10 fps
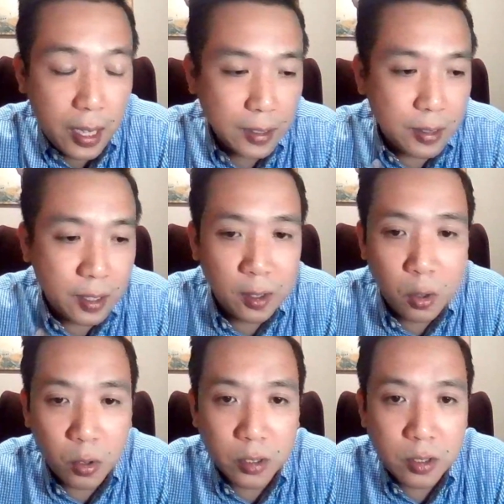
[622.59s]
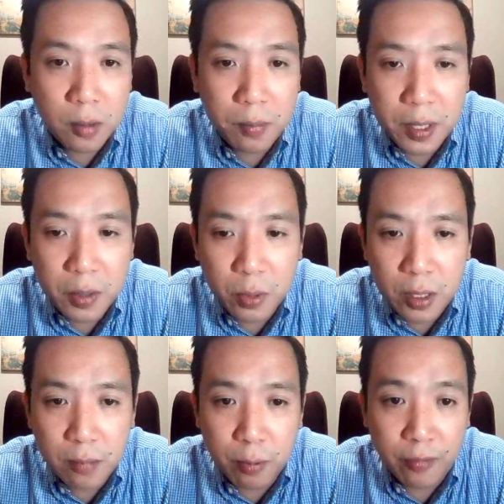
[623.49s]
as a low cost company,
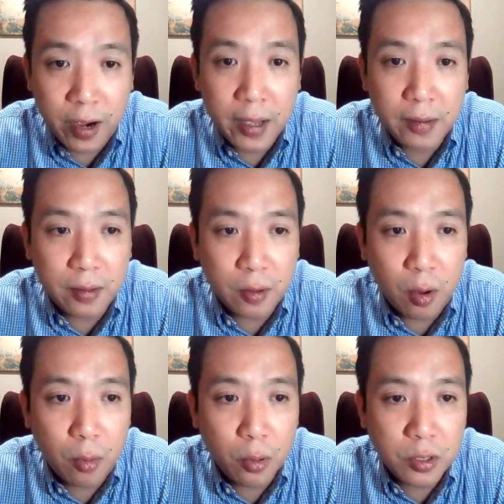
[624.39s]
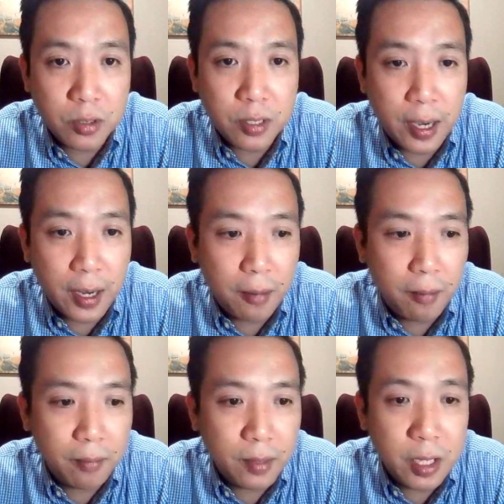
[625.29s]
we provide almost um,